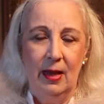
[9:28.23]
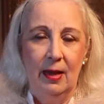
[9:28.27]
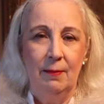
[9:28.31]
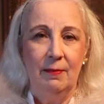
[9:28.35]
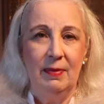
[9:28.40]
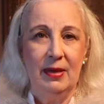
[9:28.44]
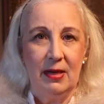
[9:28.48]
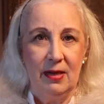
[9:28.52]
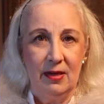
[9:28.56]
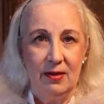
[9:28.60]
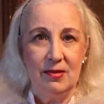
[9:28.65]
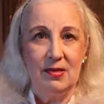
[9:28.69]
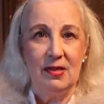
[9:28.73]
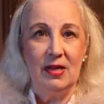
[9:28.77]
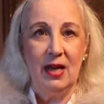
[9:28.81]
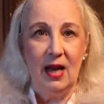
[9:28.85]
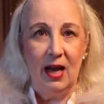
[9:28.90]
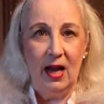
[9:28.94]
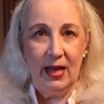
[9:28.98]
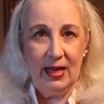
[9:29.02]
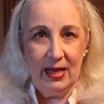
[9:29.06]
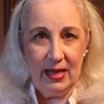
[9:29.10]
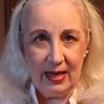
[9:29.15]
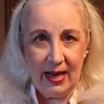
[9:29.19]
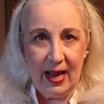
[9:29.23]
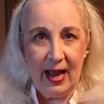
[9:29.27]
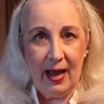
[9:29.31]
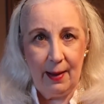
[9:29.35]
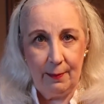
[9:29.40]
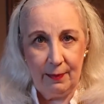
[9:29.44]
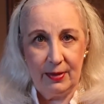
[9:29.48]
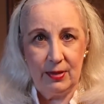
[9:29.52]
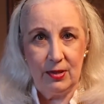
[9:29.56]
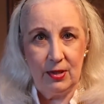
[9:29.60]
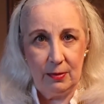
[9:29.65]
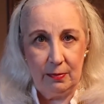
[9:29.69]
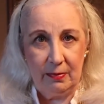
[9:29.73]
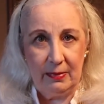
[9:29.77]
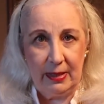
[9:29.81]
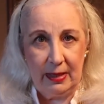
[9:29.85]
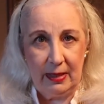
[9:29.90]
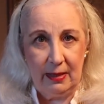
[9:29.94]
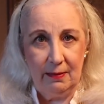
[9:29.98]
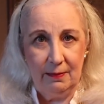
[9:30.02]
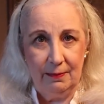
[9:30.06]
because it happened to me.